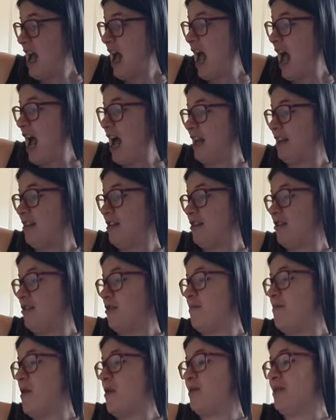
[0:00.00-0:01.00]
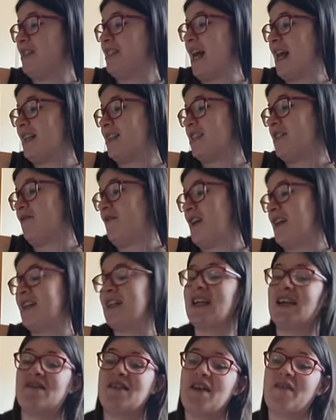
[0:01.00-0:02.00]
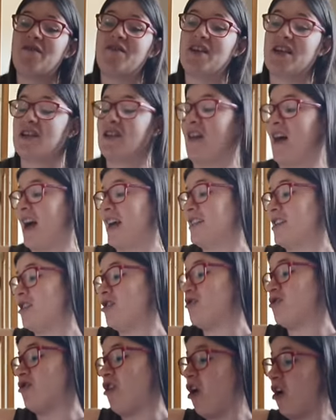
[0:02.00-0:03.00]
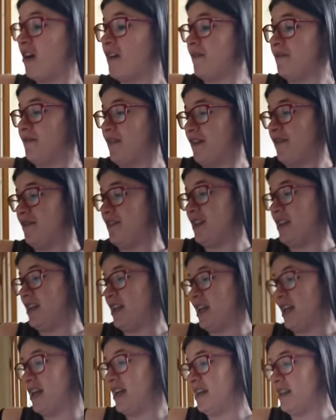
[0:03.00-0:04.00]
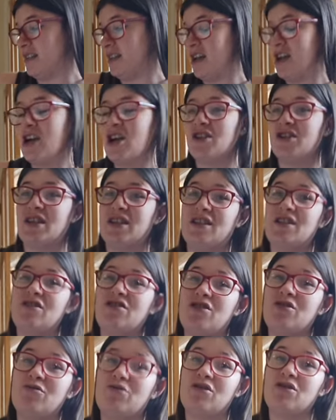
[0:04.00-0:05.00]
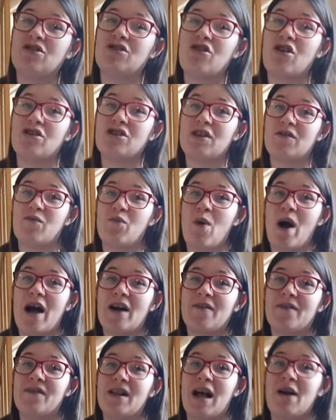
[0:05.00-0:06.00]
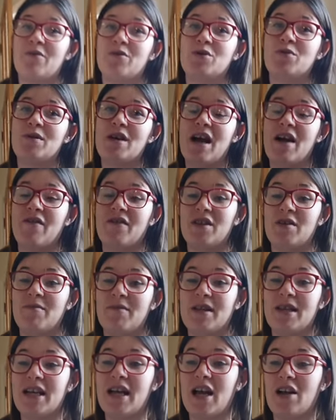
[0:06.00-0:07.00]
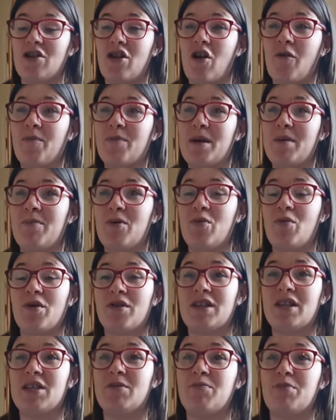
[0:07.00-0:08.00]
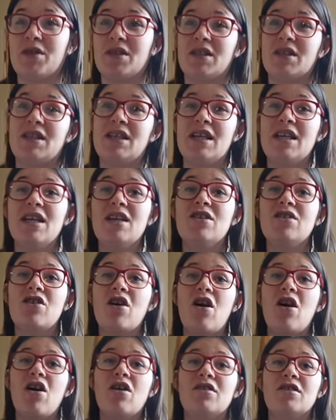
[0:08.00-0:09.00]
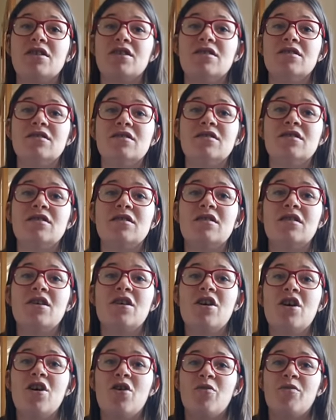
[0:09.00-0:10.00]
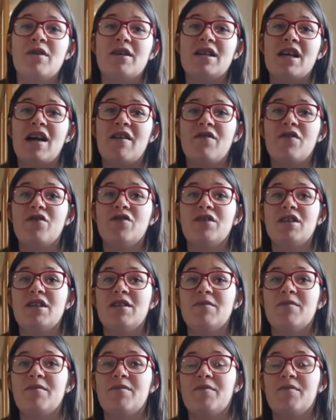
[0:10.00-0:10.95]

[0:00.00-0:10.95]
and the most saddest thing is they've declined a lot in 50 years. This is due to the loss of wildflowers we have at the minute. A lot of people want these pristine gardens, which have all these